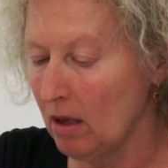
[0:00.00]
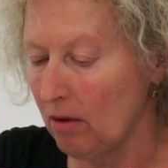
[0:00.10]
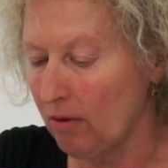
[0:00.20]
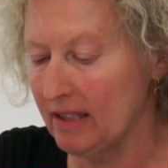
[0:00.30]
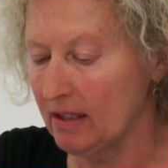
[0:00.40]

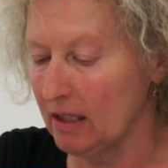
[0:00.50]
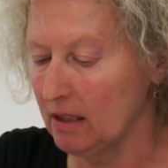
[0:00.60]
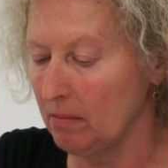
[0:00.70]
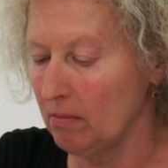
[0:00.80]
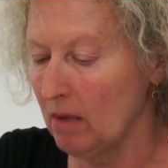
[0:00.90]

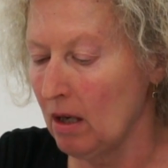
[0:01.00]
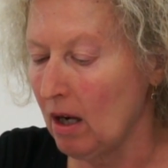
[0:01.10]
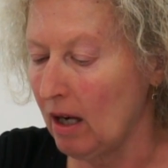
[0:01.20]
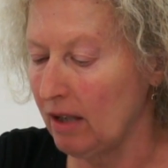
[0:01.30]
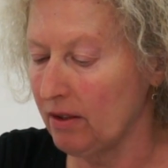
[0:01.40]
racism,
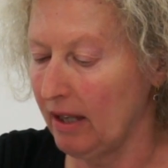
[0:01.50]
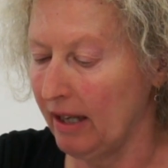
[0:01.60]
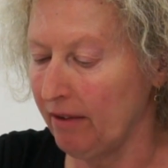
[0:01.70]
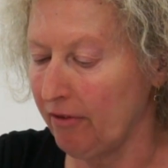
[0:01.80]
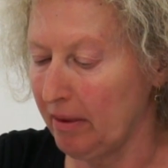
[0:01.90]
and the
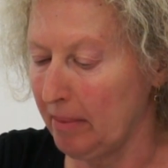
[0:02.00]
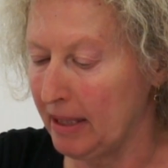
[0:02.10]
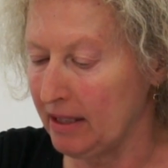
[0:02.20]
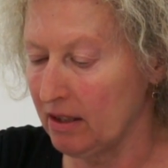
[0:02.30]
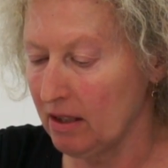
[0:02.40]

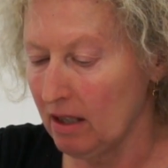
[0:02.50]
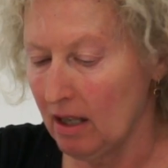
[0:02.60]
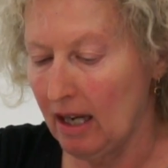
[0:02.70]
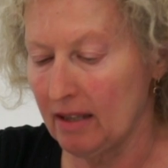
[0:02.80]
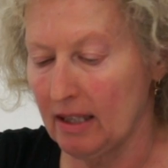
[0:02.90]
environment,
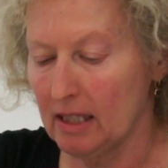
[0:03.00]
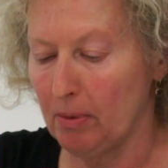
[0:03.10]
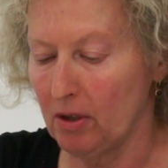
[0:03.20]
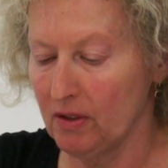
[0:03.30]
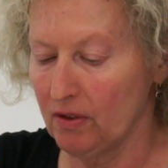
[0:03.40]
and as
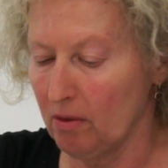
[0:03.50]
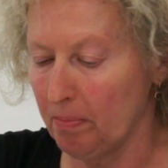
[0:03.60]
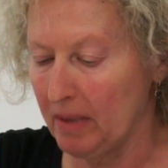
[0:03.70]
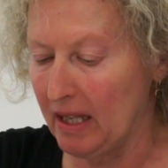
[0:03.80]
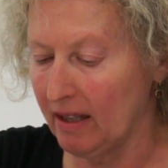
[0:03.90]
personal
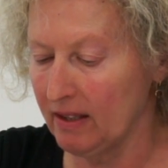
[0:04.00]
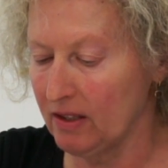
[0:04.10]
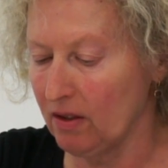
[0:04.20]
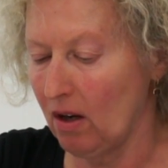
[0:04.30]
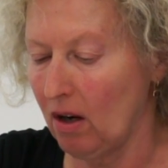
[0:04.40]

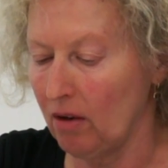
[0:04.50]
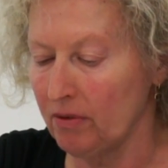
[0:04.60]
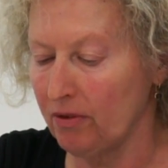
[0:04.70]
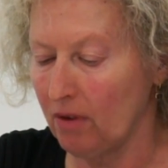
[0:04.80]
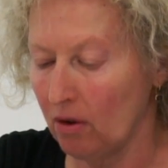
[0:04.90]
beings
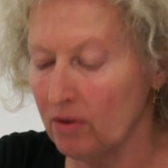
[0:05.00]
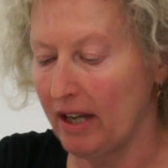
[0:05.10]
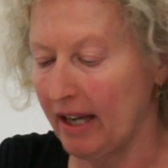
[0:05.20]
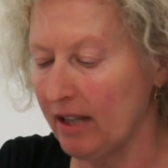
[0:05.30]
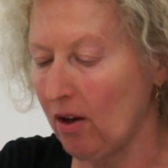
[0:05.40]
on
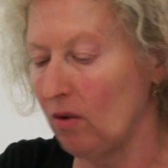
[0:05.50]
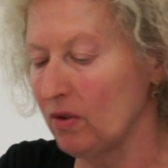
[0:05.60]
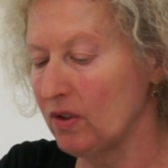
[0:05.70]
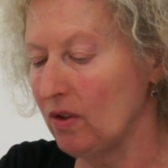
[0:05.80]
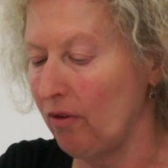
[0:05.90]
the
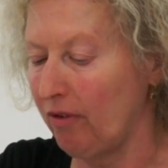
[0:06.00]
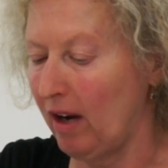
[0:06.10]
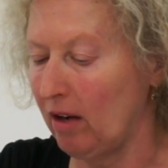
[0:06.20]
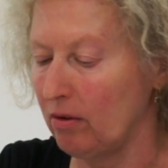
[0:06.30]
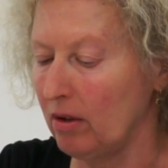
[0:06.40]
echoes of
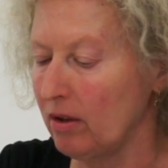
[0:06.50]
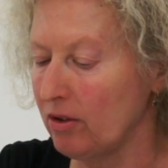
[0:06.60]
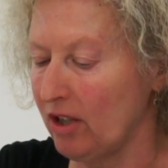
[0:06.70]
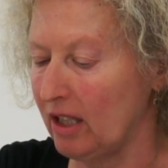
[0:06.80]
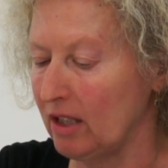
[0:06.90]
our
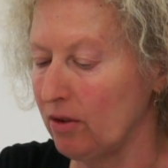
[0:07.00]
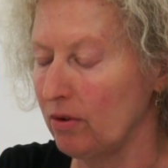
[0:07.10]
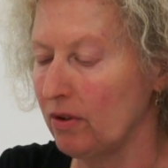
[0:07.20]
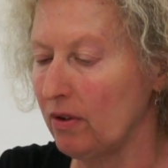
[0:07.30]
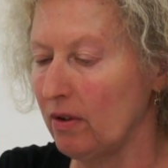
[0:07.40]

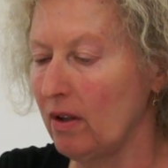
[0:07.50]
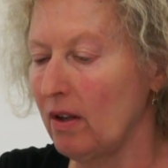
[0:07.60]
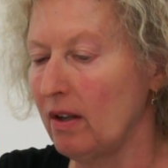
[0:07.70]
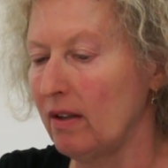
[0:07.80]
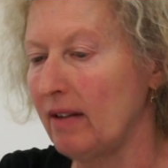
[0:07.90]
childhood.
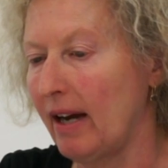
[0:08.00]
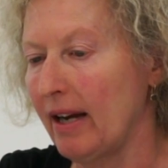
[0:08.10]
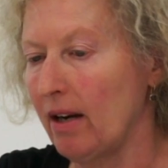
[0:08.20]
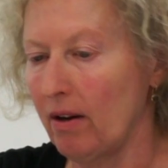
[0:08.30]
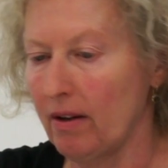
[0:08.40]

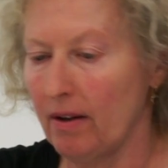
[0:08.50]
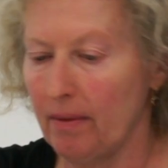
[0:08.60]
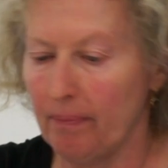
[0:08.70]
Dialogue.